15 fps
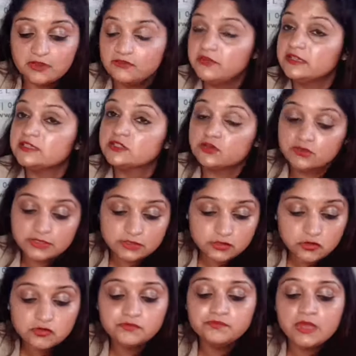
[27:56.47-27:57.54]
be the first to
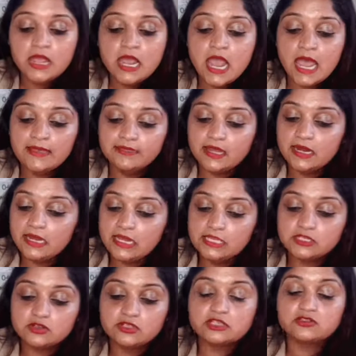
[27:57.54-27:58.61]
resume, and then
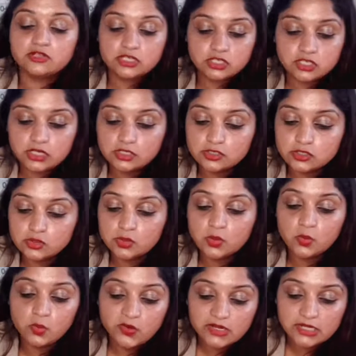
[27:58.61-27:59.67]
ease restriction to
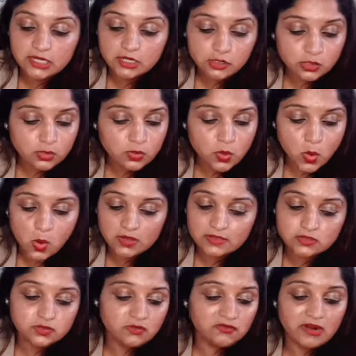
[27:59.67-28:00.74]
Vitilu
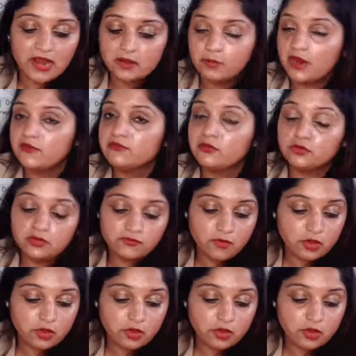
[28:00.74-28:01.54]
also flagged by 4th of